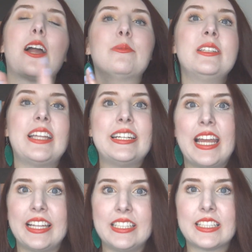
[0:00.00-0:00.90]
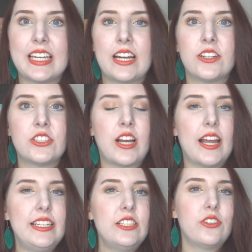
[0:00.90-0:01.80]
I really liked Haley as a character.
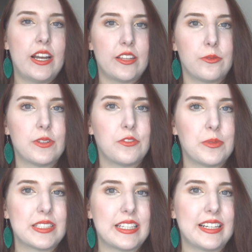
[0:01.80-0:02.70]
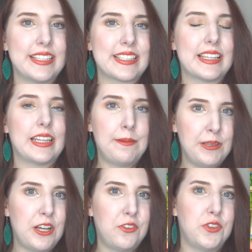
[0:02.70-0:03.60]
I need to try another one from the series. Let
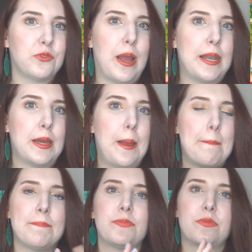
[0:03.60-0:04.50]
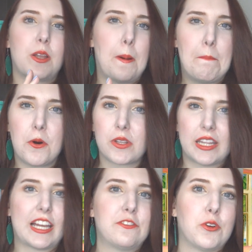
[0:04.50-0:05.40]
me know if you've read more
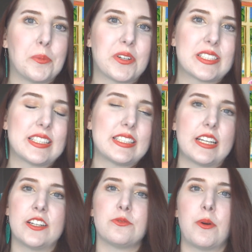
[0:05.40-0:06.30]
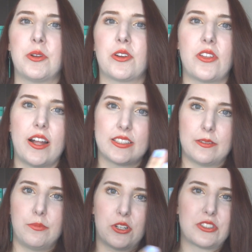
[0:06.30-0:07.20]
than like four books in the series. What were your thoughts
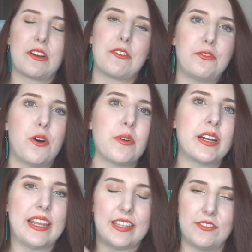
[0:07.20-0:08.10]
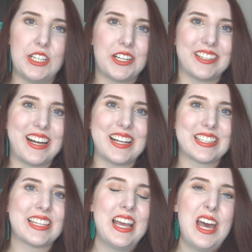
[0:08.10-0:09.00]
on books going forward? I'd love to hear your
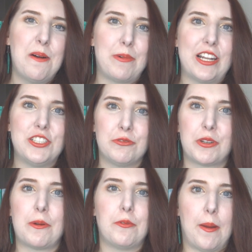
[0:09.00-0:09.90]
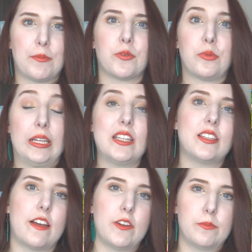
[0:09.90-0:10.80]
thoughts, but I do re remember really
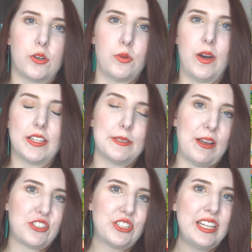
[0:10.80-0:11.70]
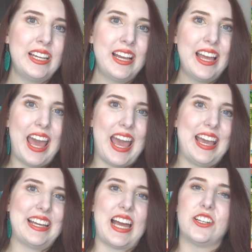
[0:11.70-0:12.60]
loving book one especially,
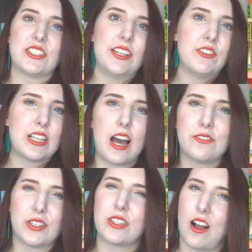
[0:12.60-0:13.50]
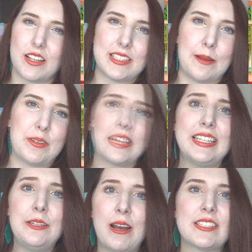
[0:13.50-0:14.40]
and I just love the cover and concept. And
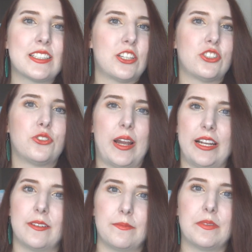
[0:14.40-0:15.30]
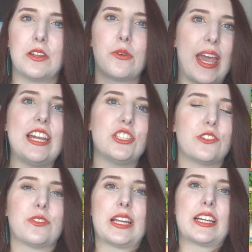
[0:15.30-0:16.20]
Key West is such a great
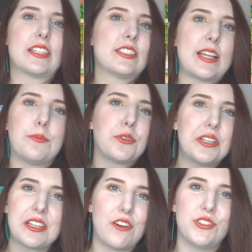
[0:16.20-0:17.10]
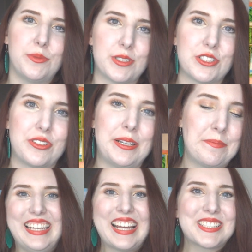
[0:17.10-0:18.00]
location for like a summery cozy
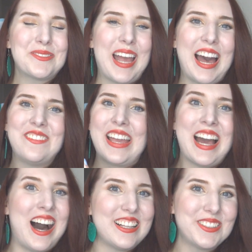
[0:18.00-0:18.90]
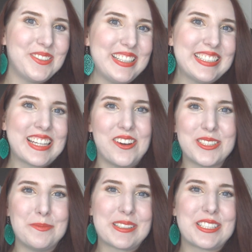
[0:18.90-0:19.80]
mystery. Next we have a Halloween
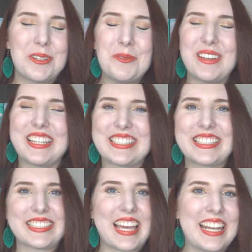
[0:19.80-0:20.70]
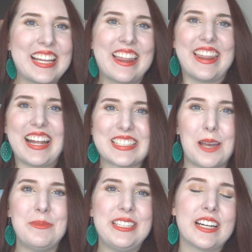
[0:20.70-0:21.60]
cozy mystery because it is getting that
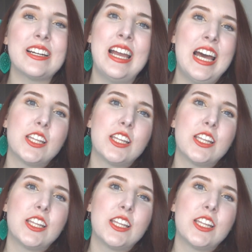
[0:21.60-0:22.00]
time of year.